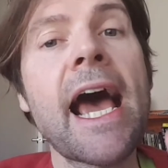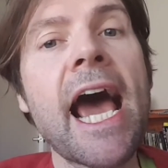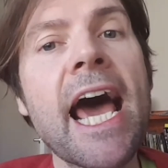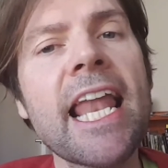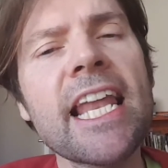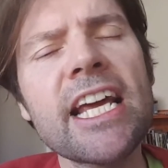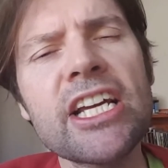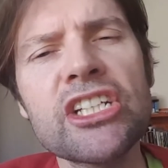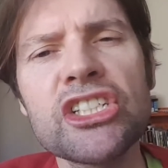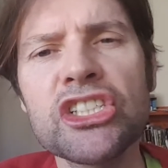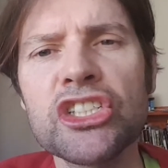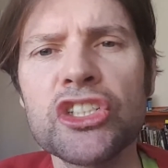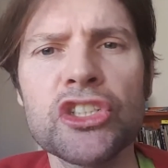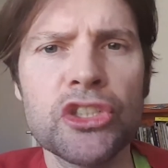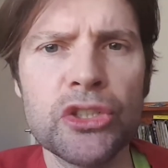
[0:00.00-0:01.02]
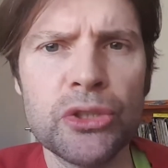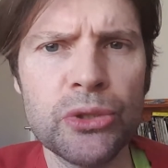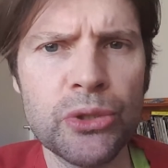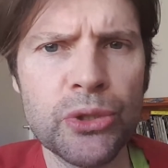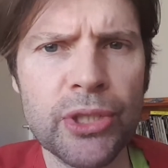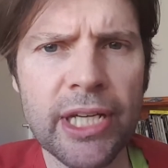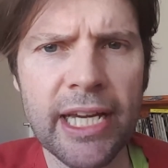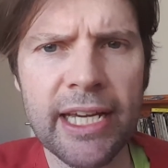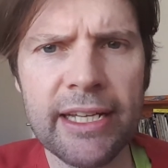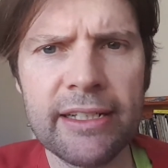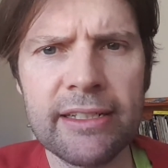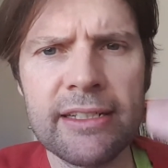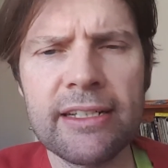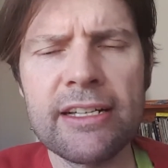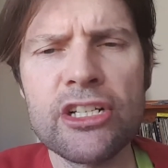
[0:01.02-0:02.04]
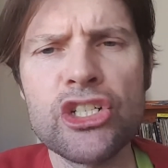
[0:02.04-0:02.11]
Unless you can